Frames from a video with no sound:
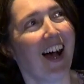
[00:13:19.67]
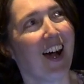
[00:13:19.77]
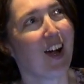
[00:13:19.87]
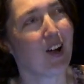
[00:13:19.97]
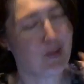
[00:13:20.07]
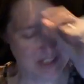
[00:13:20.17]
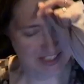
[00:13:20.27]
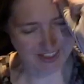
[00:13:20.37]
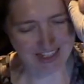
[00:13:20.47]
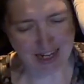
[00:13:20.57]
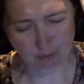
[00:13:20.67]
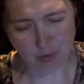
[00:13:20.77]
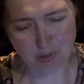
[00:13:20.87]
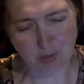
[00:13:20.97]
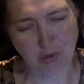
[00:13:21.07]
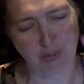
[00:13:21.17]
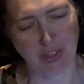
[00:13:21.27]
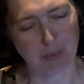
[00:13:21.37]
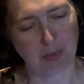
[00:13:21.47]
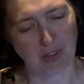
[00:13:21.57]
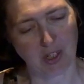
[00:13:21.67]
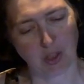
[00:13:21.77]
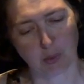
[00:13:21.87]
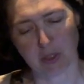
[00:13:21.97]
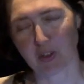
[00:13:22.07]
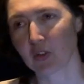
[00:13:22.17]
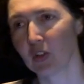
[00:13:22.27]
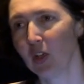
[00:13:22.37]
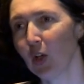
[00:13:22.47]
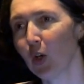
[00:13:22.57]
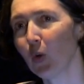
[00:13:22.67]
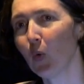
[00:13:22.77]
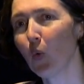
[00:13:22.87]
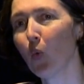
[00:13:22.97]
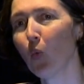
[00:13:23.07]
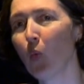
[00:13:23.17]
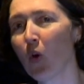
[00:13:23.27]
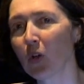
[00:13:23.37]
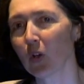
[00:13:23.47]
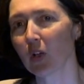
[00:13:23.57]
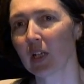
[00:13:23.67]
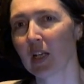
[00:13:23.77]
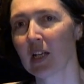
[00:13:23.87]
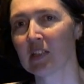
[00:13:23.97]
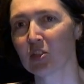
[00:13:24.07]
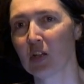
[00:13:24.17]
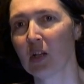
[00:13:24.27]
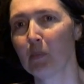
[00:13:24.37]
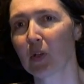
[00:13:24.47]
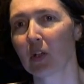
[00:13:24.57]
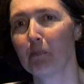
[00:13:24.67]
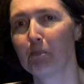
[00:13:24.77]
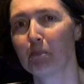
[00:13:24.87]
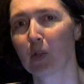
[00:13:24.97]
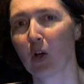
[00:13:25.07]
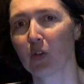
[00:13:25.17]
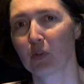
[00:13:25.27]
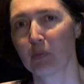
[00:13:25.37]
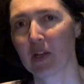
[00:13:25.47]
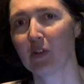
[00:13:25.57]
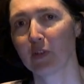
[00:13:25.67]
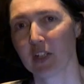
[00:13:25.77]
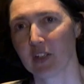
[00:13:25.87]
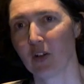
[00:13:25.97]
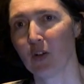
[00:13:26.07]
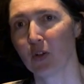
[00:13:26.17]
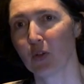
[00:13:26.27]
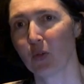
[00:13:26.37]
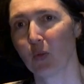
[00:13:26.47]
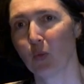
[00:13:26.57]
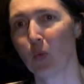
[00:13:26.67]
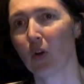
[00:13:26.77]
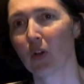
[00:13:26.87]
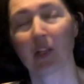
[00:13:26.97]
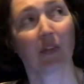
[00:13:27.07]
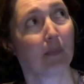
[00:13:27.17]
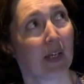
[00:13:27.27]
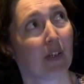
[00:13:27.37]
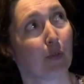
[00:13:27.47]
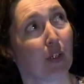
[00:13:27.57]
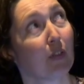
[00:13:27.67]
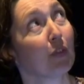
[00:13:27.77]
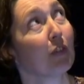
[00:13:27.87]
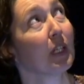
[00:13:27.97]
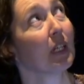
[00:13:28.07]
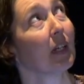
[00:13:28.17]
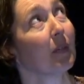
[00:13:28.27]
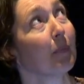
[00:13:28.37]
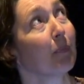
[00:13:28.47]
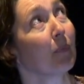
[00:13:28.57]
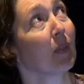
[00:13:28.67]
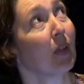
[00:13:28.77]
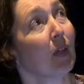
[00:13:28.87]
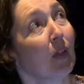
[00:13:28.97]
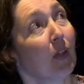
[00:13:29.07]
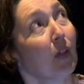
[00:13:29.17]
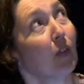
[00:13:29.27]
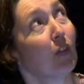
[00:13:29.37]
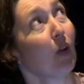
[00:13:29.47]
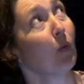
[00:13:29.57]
Uh, we still have one more step to go because what, let's try and put a cost benefit on what is the benefit of NERICA. So